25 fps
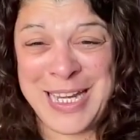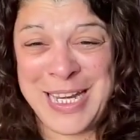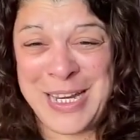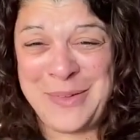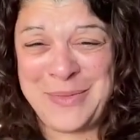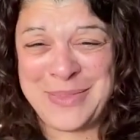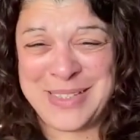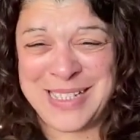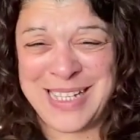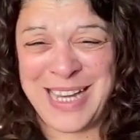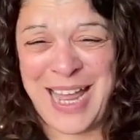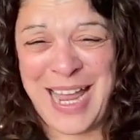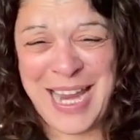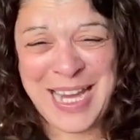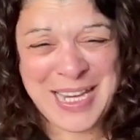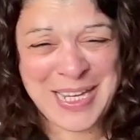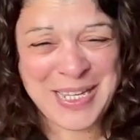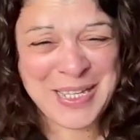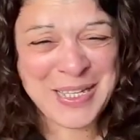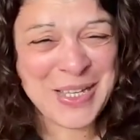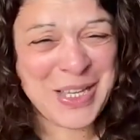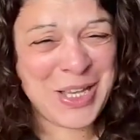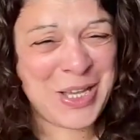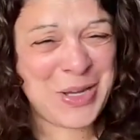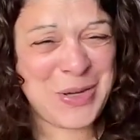It's like,
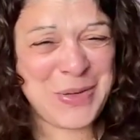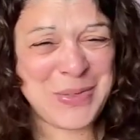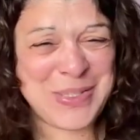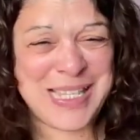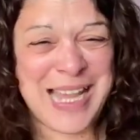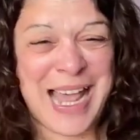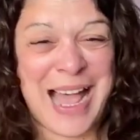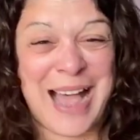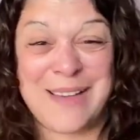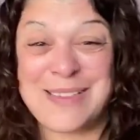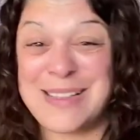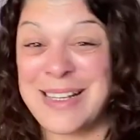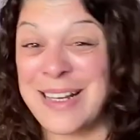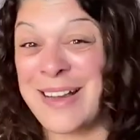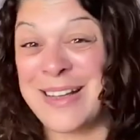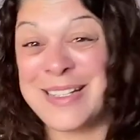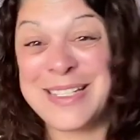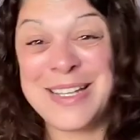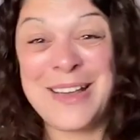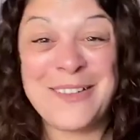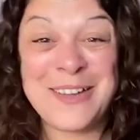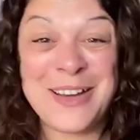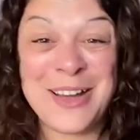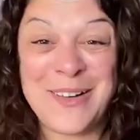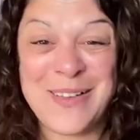who's that? I was like, I
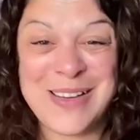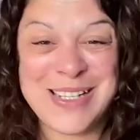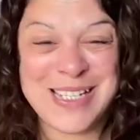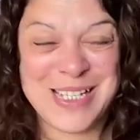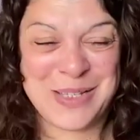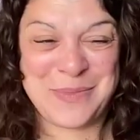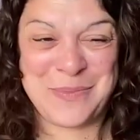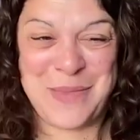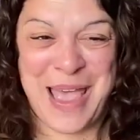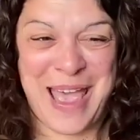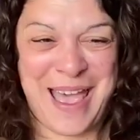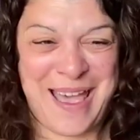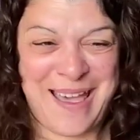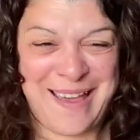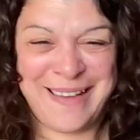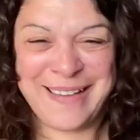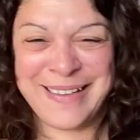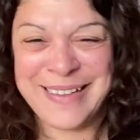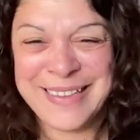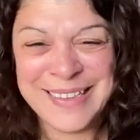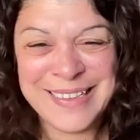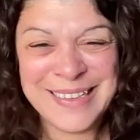don't know, I just met her.